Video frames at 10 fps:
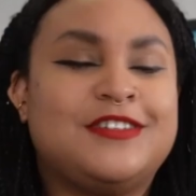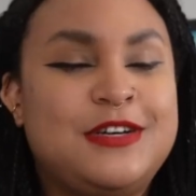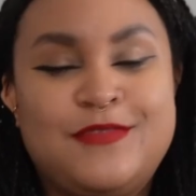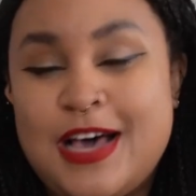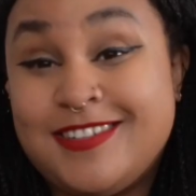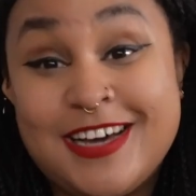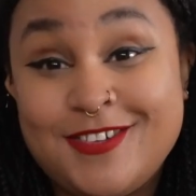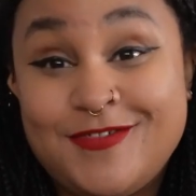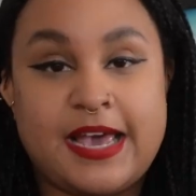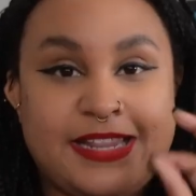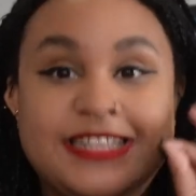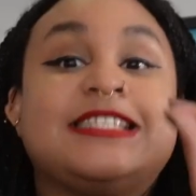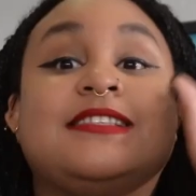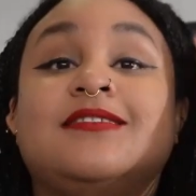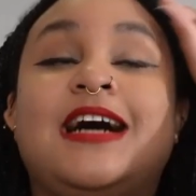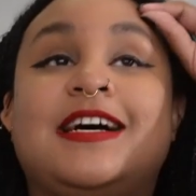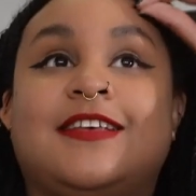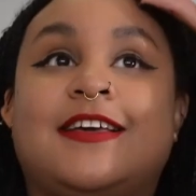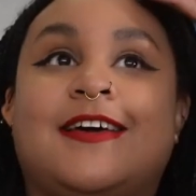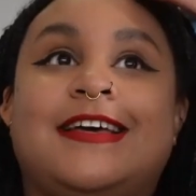to live that life. And this is the last
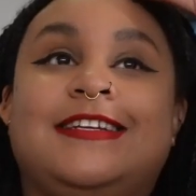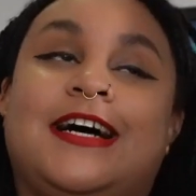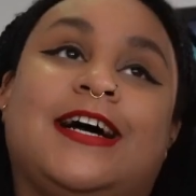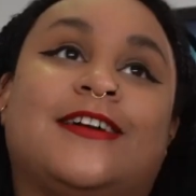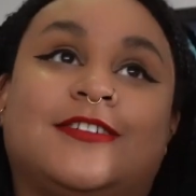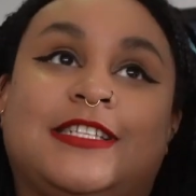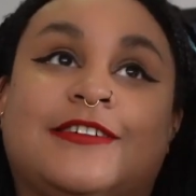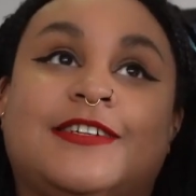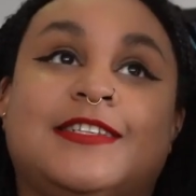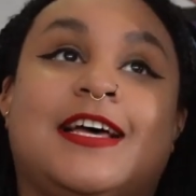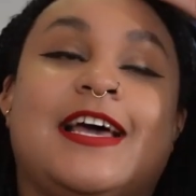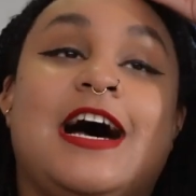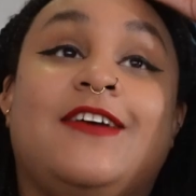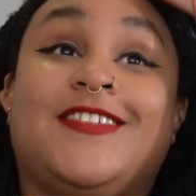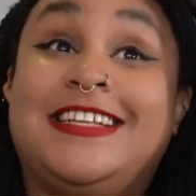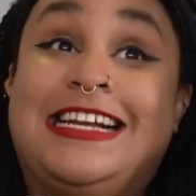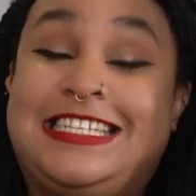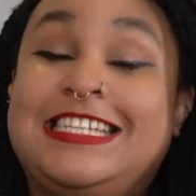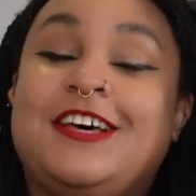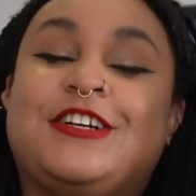like entire series I have. And
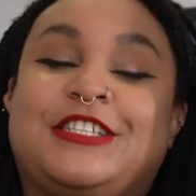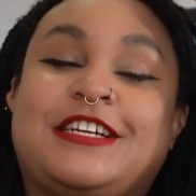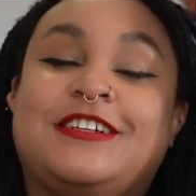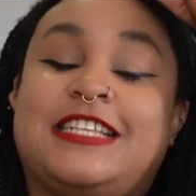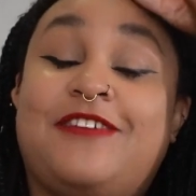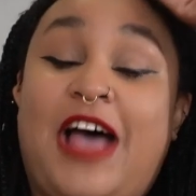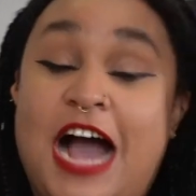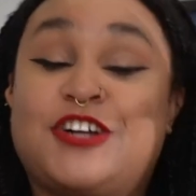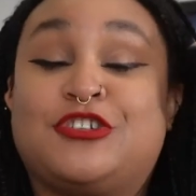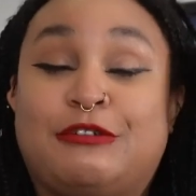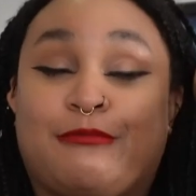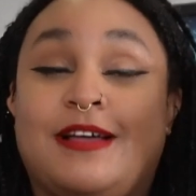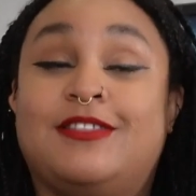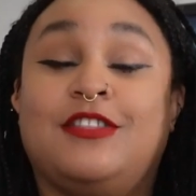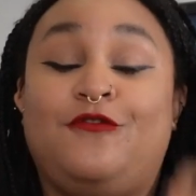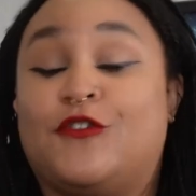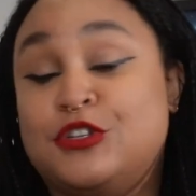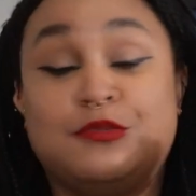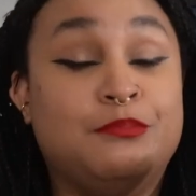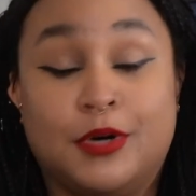it's another series I've actually read the
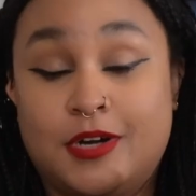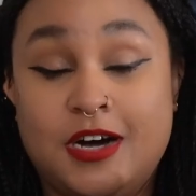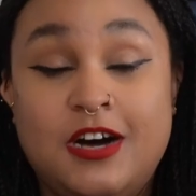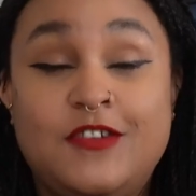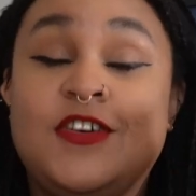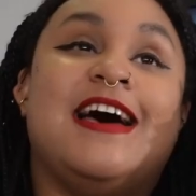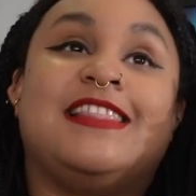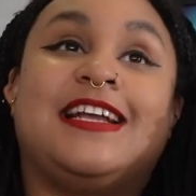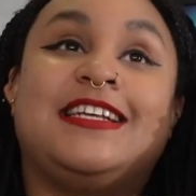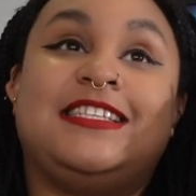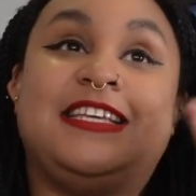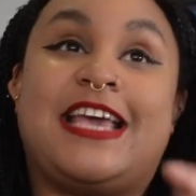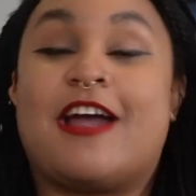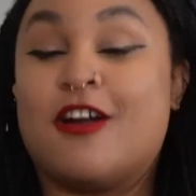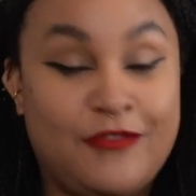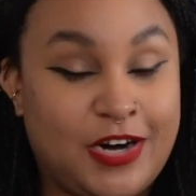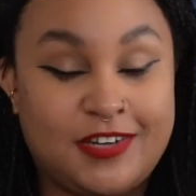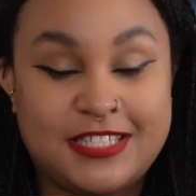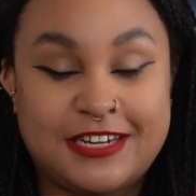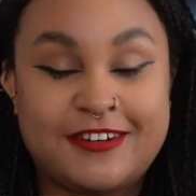first book of, and that is the
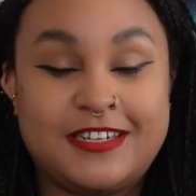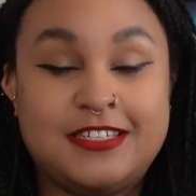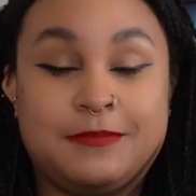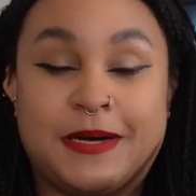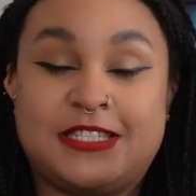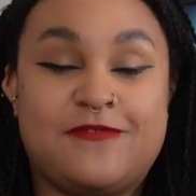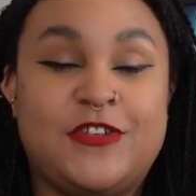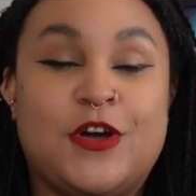Caraval series by Stephanie